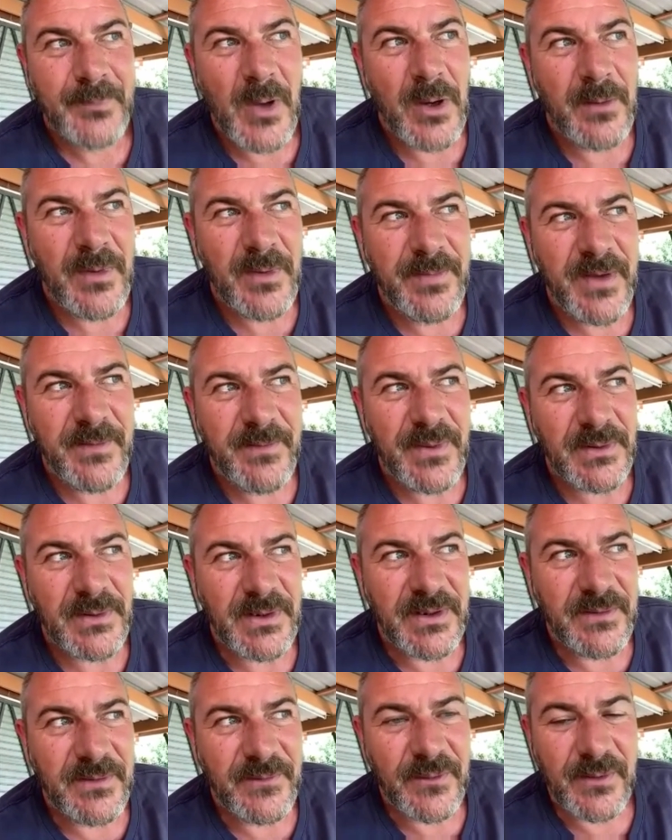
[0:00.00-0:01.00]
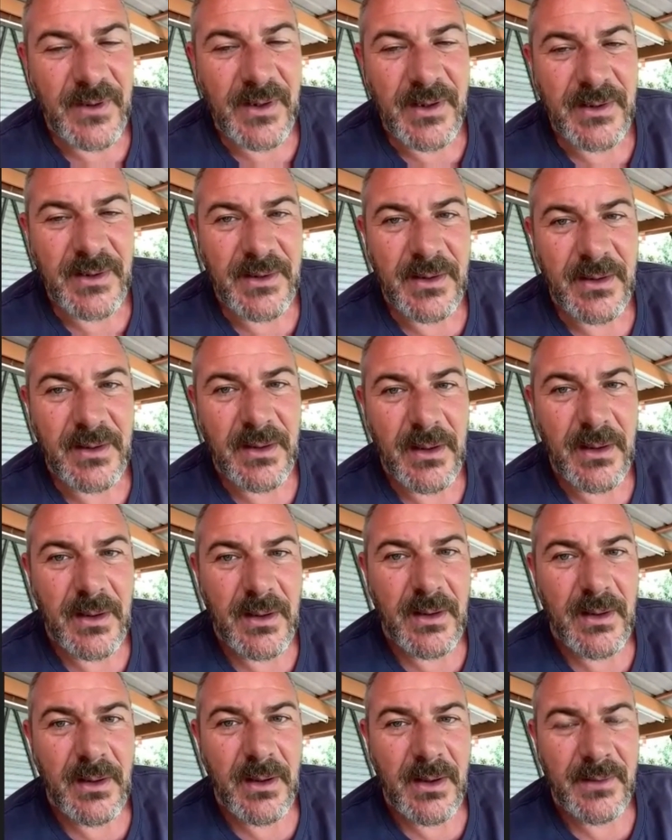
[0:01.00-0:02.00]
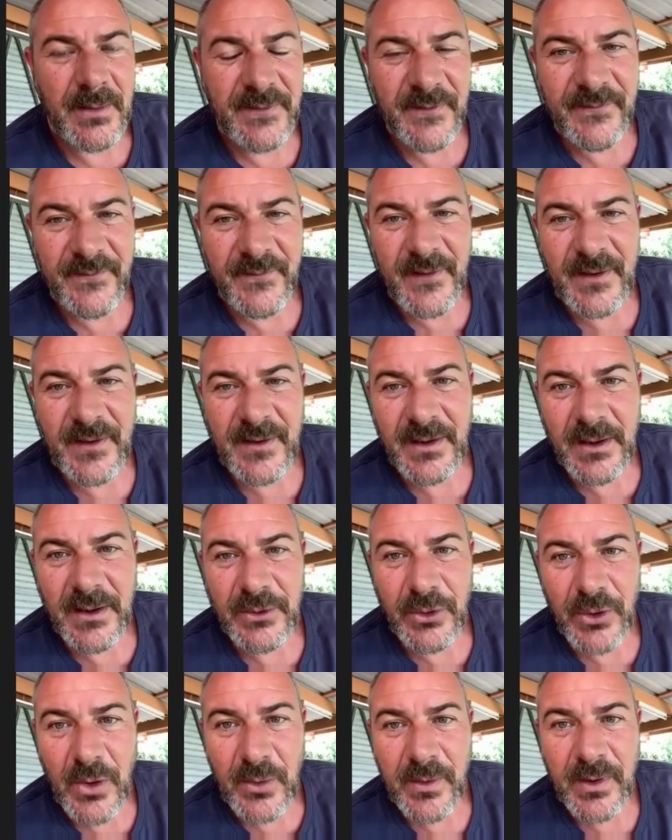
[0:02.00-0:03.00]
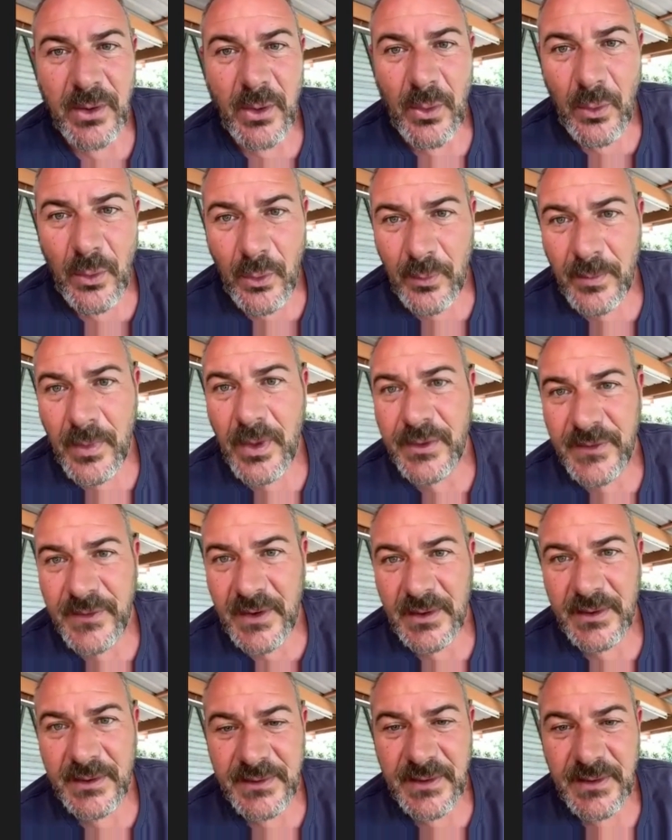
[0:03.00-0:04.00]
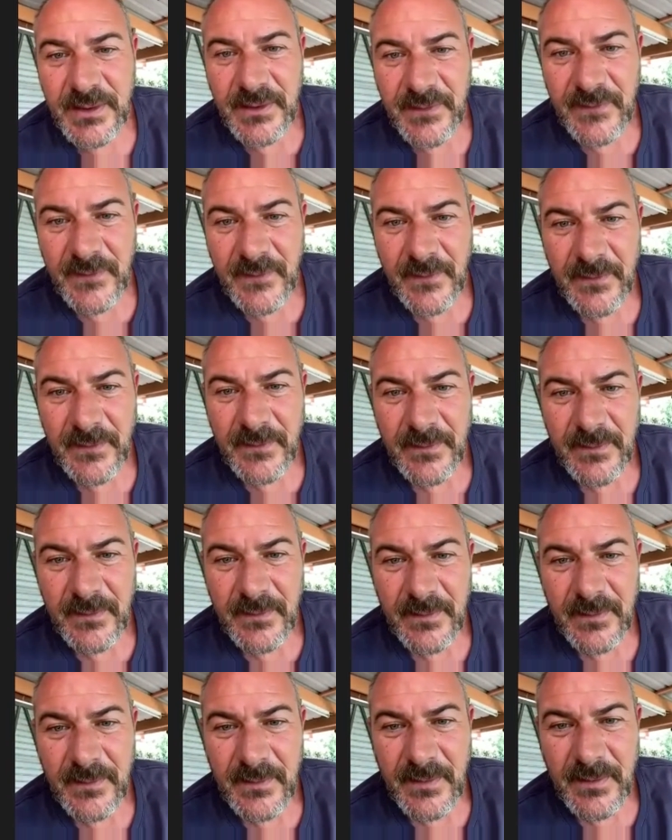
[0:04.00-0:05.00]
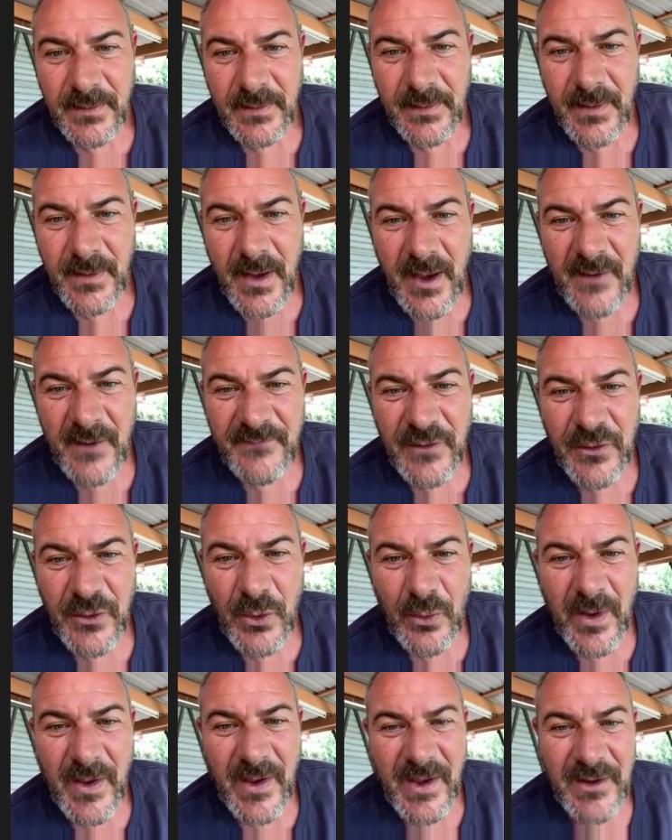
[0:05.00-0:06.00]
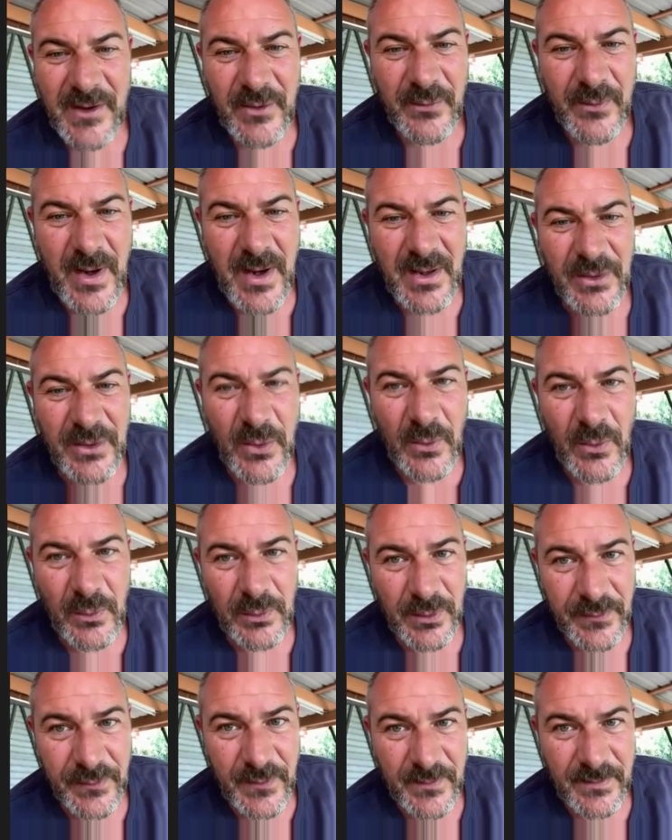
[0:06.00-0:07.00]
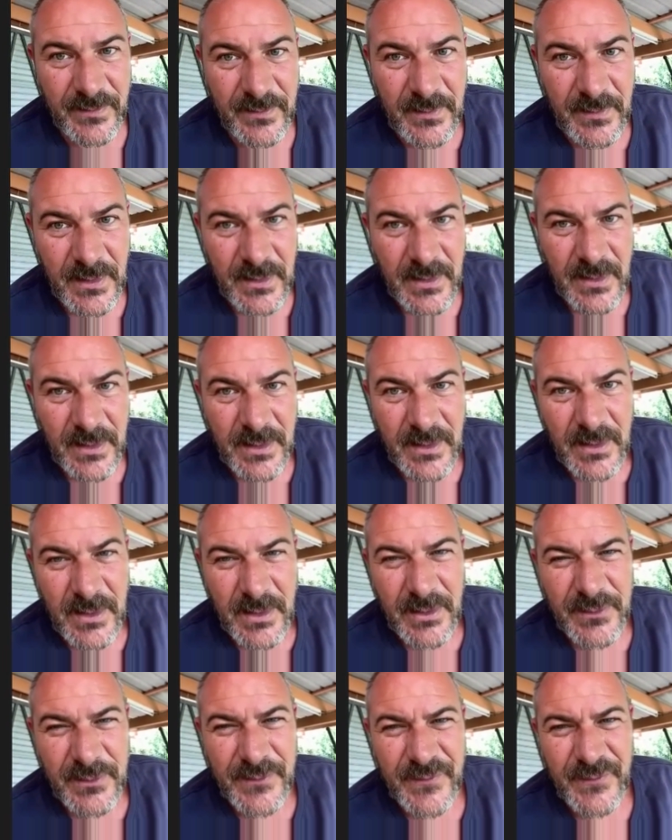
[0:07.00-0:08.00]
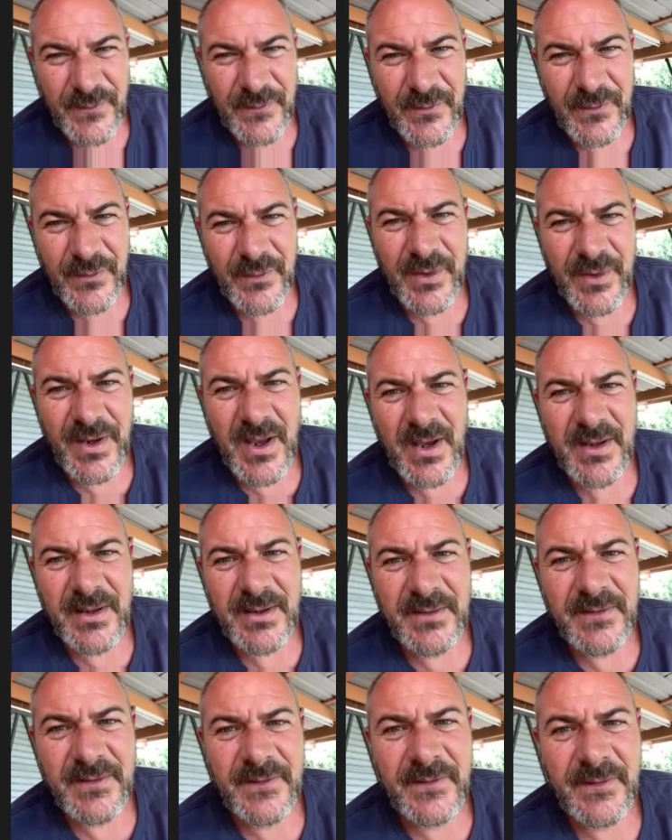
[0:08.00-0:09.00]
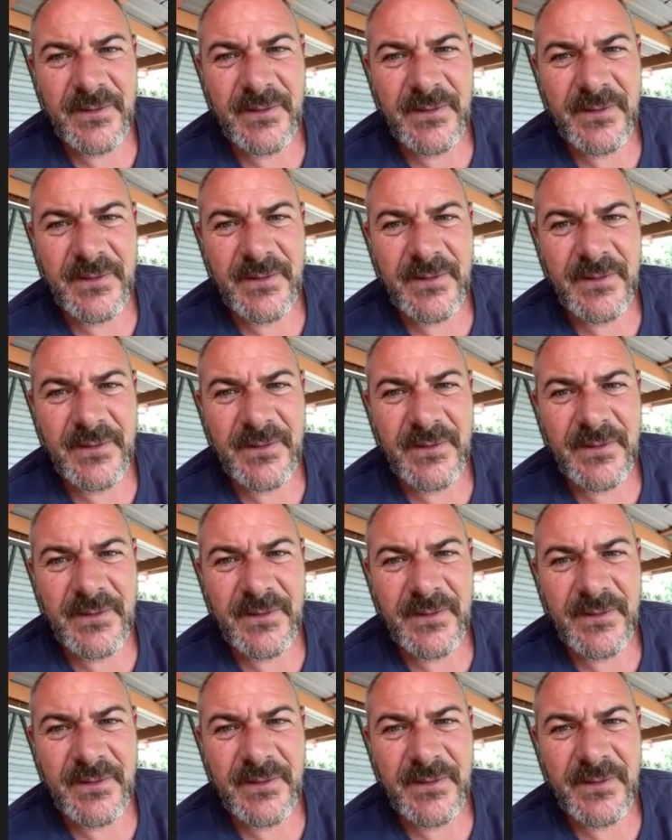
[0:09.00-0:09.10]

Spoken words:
I'm a big believer in understanding and knowing all modalities, having your head around all of them to create